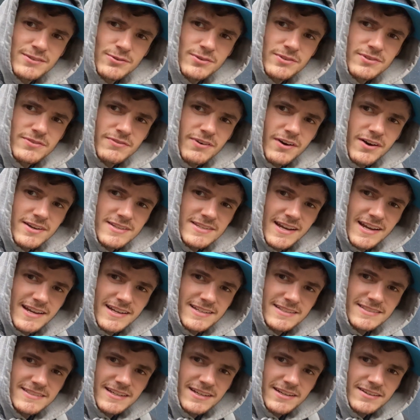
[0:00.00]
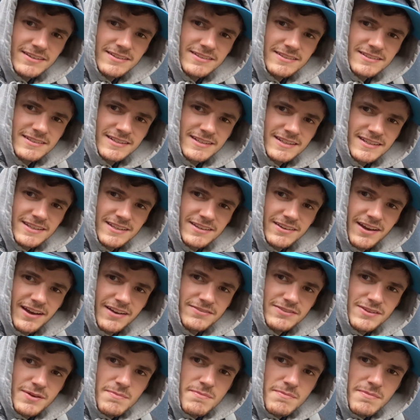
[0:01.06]
So as far as I can tell, you
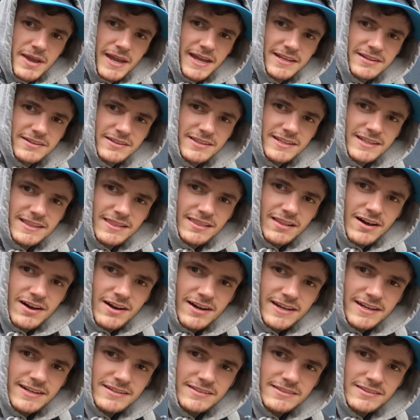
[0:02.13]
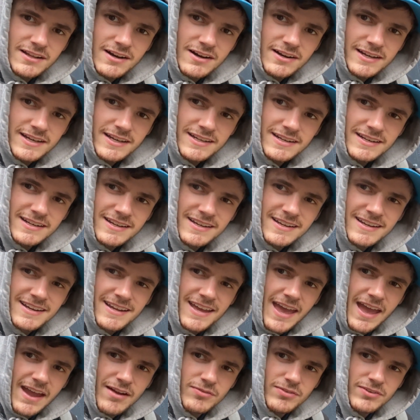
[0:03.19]
have to manually lock and unlock it
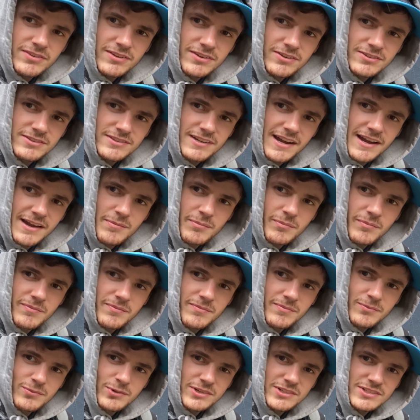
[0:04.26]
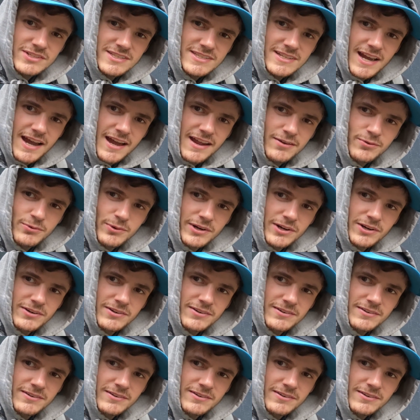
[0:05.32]
every single time, which is kind of weird.